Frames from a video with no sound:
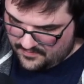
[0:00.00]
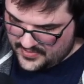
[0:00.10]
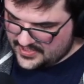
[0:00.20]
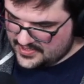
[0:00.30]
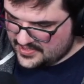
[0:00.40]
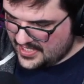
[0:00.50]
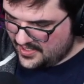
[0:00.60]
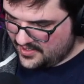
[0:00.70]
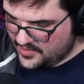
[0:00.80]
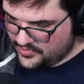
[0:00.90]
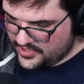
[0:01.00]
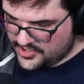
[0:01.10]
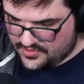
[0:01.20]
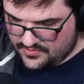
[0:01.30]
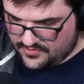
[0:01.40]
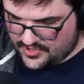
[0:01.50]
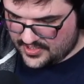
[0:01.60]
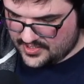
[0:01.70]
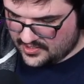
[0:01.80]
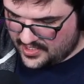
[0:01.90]
Because the chaotic brush
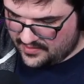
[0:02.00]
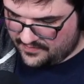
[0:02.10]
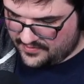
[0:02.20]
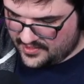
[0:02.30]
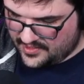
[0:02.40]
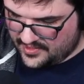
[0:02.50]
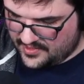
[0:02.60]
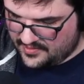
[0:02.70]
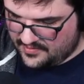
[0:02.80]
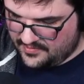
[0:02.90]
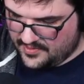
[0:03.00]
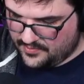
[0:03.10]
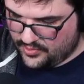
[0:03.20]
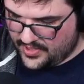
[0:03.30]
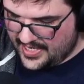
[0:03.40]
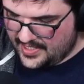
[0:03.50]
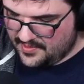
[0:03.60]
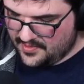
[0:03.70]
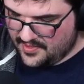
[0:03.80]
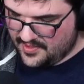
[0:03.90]
does a lot of the brain